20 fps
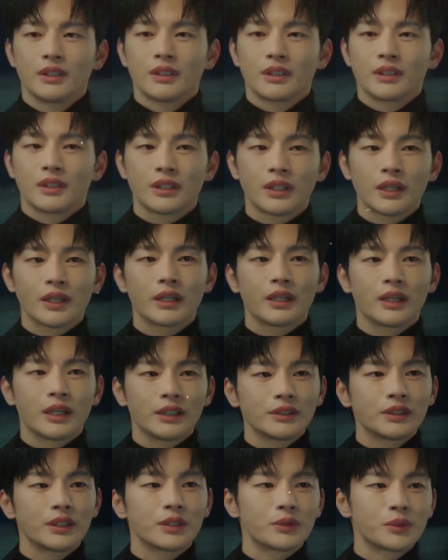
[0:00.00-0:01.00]
will be for
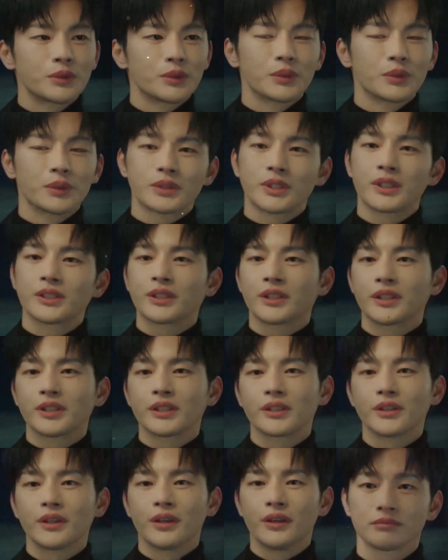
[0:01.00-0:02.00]
you. I'll
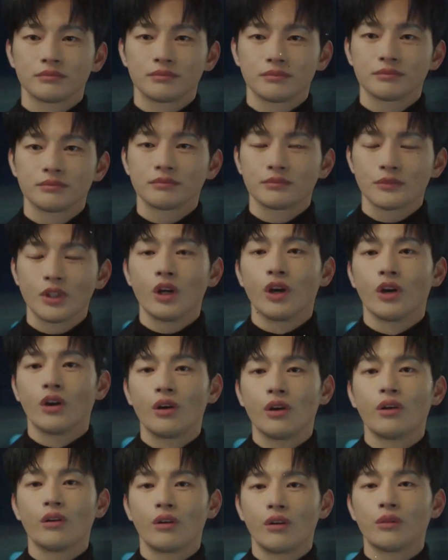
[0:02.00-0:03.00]
rate this
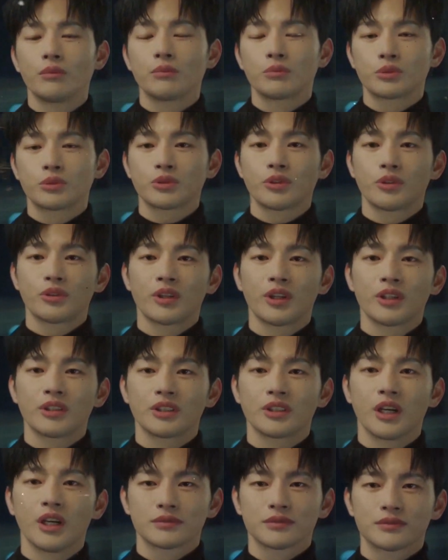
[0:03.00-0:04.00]
drama a fun to
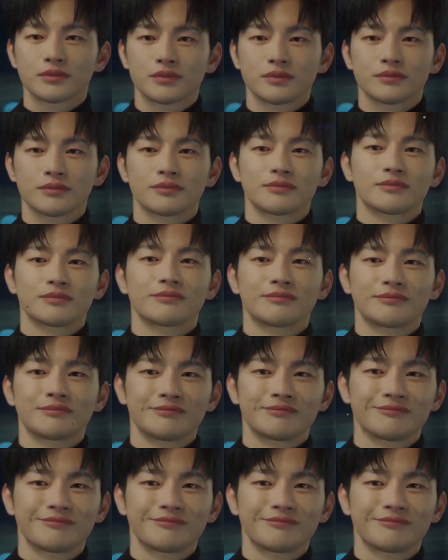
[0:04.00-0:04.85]
watch if you switch off your